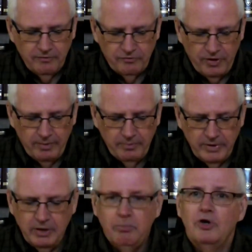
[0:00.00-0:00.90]

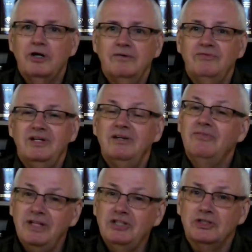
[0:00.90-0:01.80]
from the book of
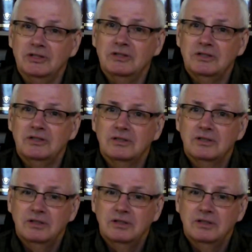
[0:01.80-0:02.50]
Ephesians